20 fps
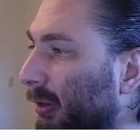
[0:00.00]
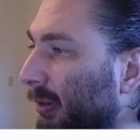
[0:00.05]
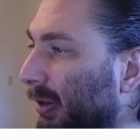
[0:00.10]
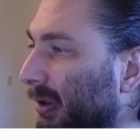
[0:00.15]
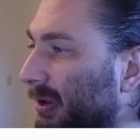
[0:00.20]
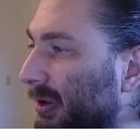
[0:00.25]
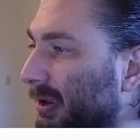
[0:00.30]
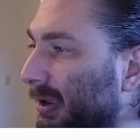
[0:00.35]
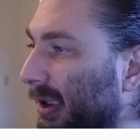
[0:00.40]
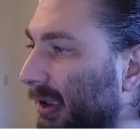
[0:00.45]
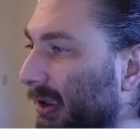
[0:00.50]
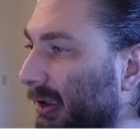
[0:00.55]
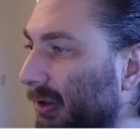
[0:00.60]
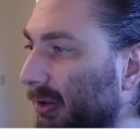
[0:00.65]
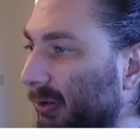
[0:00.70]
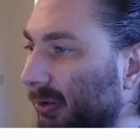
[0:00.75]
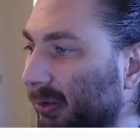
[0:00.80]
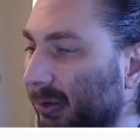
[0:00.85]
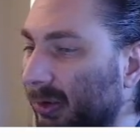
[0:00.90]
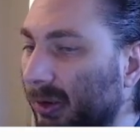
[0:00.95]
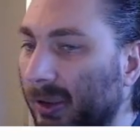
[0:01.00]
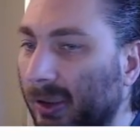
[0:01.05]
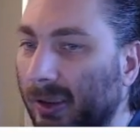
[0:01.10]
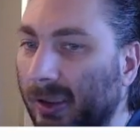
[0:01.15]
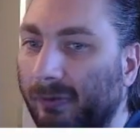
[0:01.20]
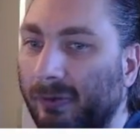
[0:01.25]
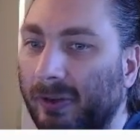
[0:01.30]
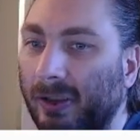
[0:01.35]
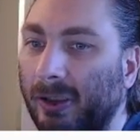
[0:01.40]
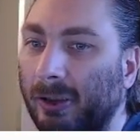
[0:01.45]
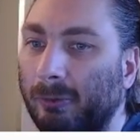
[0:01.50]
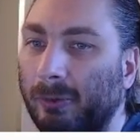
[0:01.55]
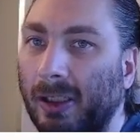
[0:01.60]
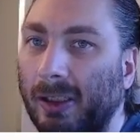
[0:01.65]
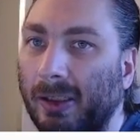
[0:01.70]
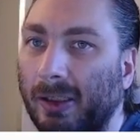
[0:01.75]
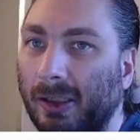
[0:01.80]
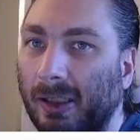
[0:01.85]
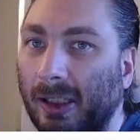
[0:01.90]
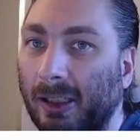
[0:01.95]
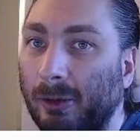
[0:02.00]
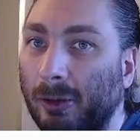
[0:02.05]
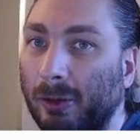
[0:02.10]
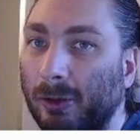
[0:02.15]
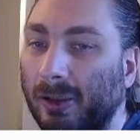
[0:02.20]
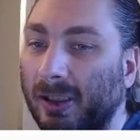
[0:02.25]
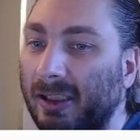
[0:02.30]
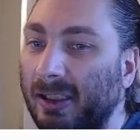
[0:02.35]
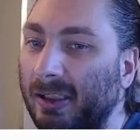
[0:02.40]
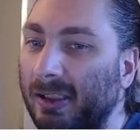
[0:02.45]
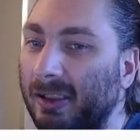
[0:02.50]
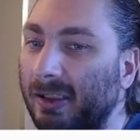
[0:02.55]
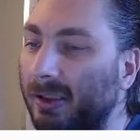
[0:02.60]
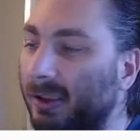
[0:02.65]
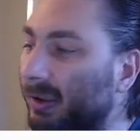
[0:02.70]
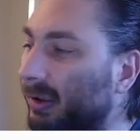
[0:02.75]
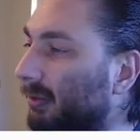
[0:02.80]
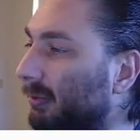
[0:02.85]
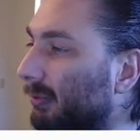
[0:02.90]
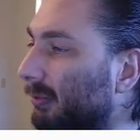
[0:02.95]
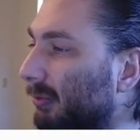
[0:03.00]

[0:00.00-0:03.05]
and check the left and the right arrow keys,